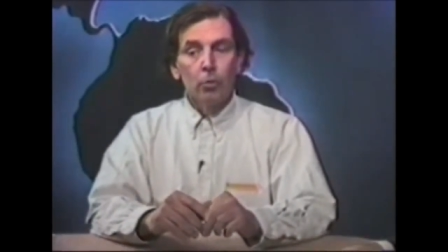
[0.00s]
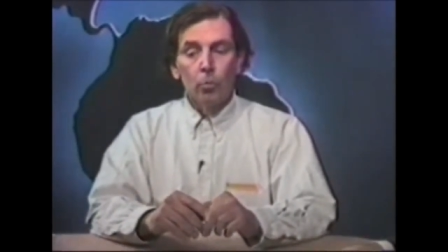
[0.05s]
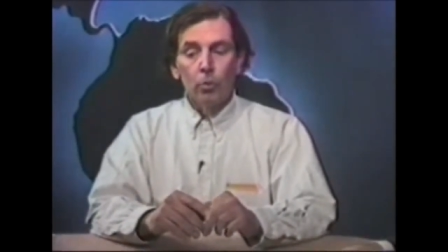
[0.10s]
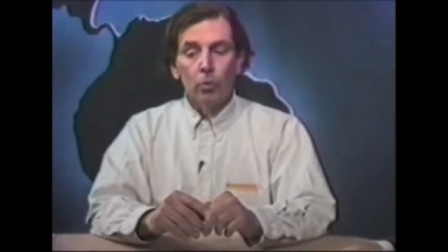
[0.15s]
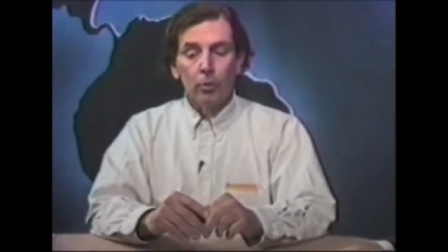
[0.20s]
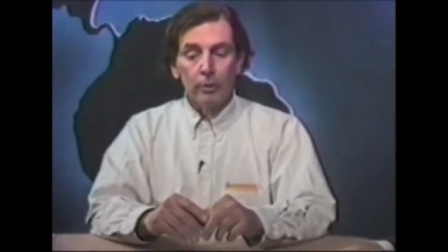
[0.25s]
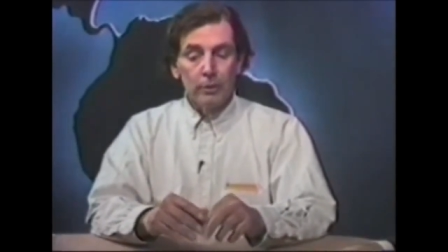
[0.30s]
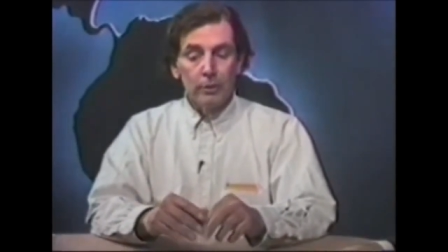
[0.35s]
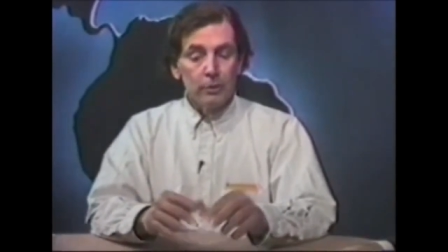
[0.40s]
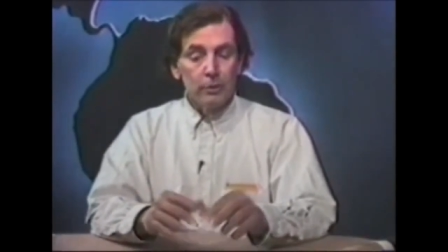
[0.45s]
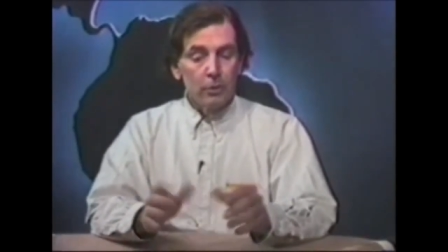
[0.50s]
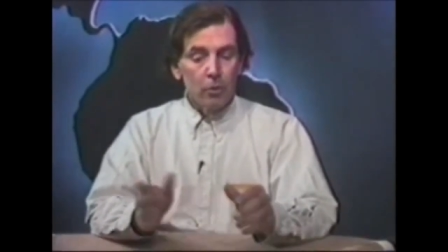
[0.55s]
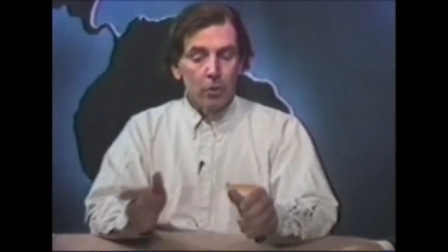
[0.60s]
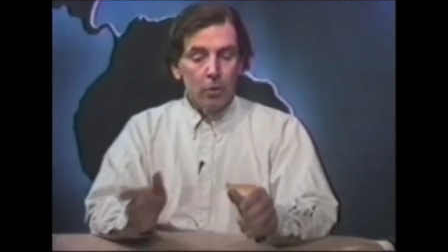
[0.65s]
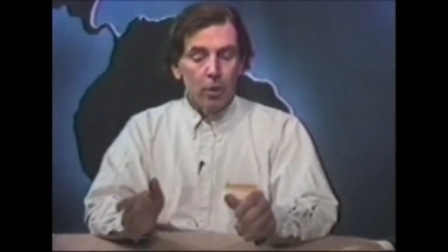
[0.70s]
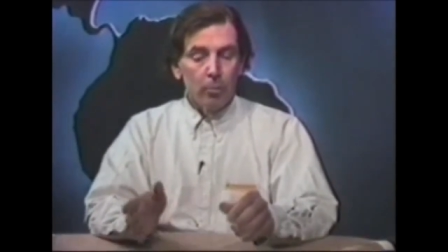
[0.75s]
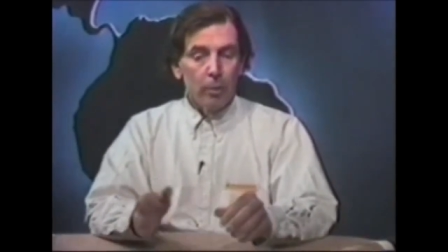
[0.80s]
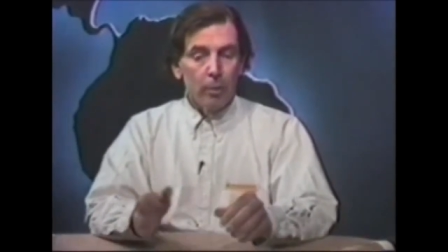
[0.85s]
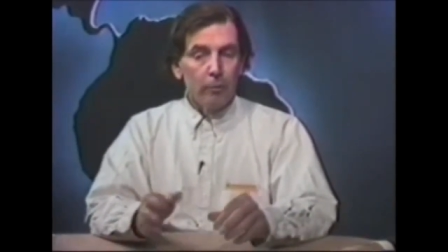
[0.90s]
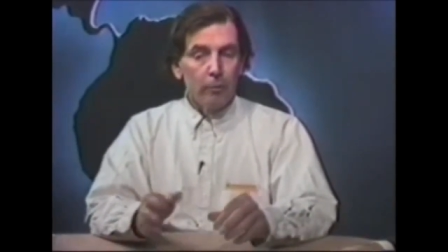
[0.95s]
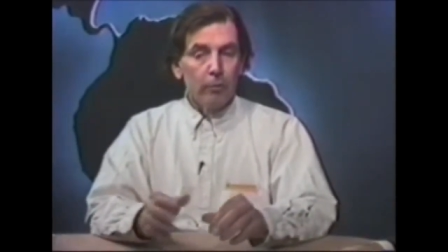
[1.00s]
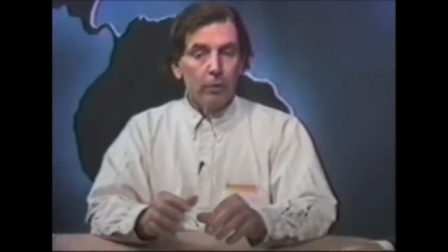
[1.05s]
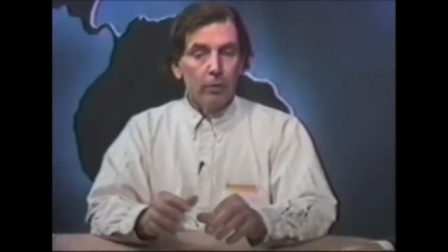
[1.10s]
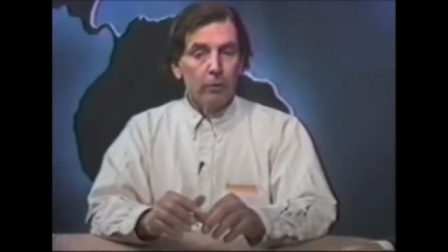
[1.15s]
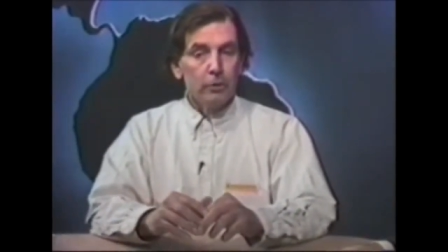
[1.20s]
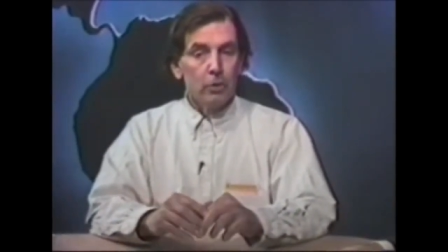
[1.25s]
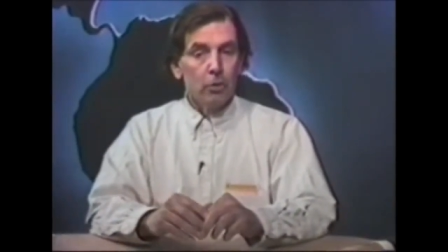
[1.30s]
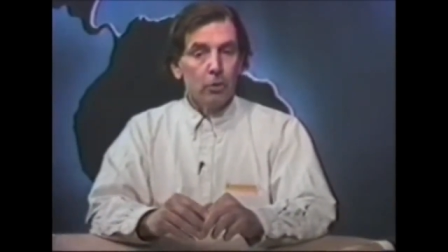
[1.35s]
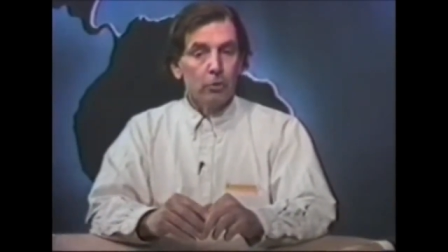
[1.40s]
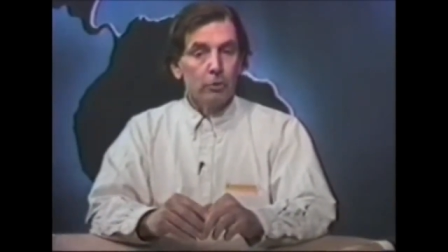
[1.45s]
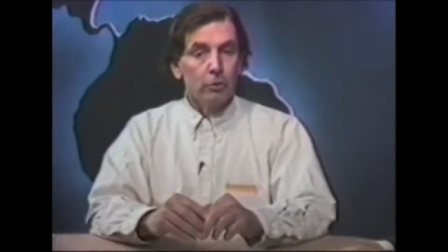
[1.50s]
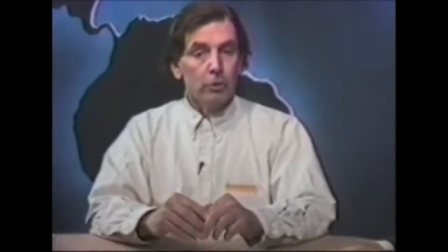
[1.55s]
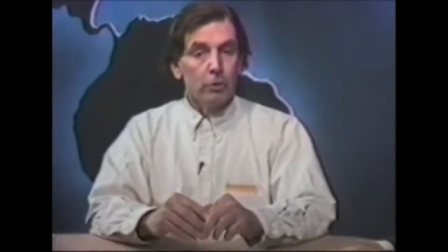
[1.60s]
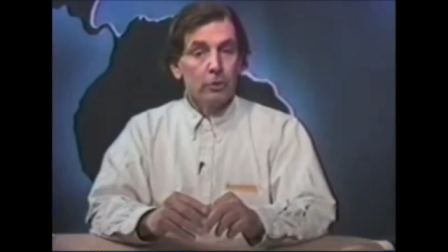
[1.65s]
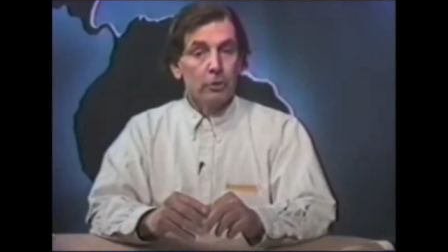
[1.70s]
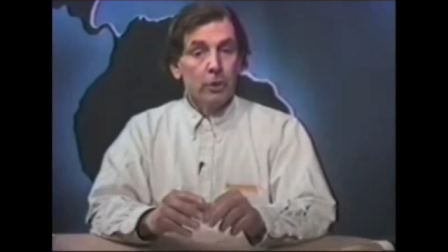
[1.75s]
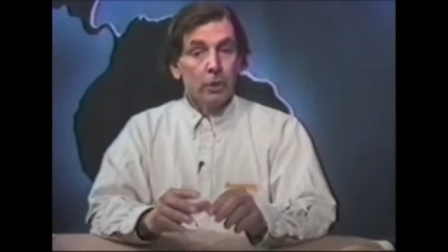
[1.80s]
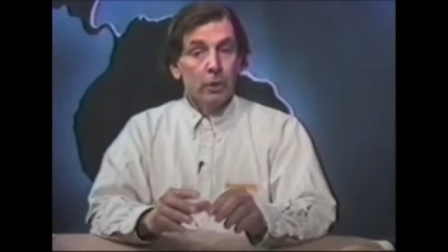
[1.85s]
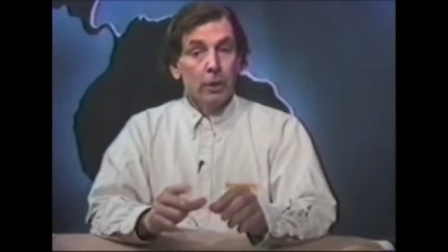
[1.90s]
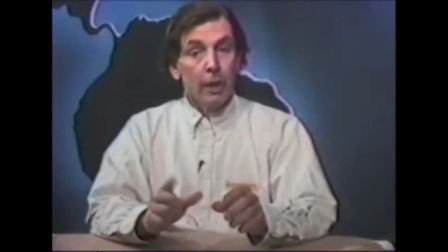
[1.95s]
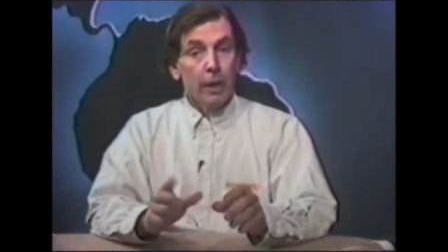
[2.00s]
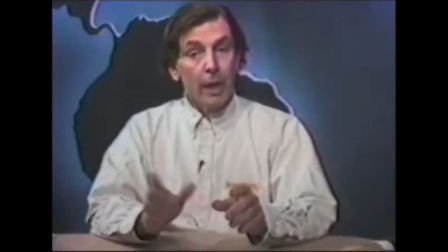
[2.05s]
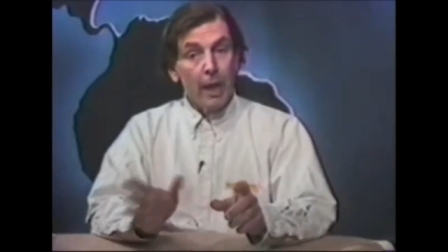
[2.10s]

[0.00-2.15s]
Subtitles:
were these so-called buffalo soldiers,